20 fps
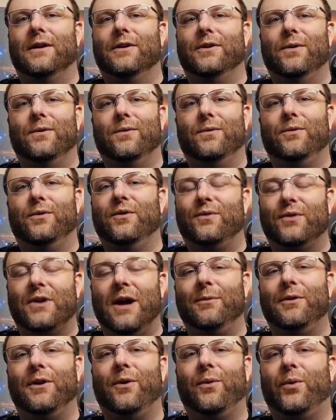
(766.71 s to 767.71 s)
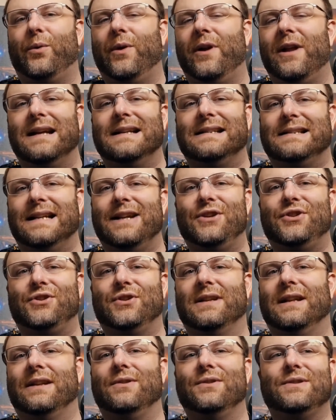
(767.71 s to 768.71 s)
You've come to the realization
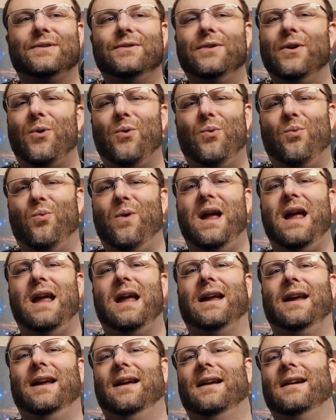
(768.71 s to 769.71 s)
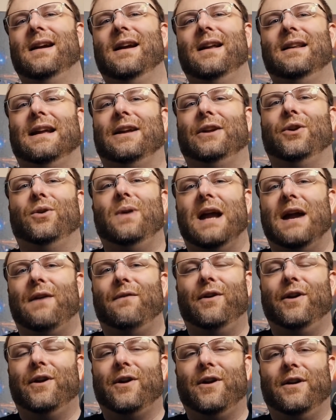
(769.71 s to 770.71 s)
that there's no way that you're
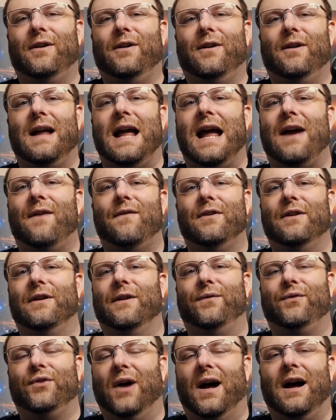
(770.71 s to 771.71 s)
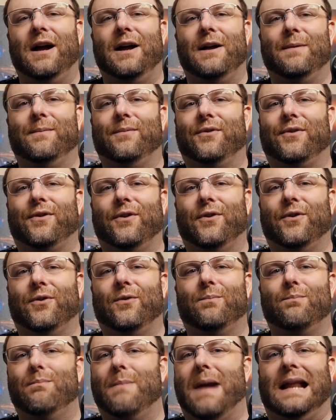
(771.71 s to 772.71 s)
ever gonna have enough time to
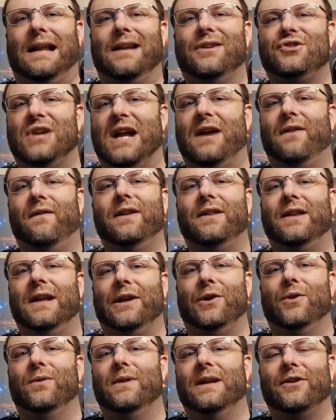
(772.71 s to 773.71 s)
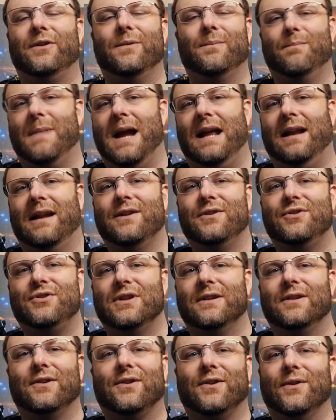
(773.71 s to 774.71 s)
manage everything you need to manage,
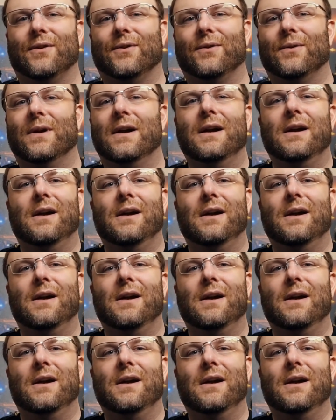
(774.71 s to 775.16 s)
and to